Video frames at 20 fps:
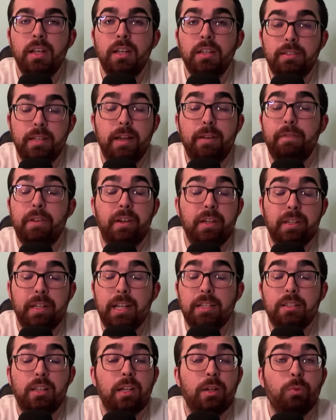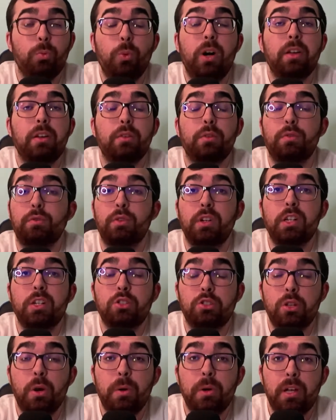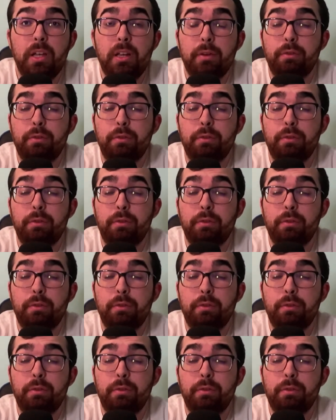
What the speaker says: Definitely, that's like, what, free soda and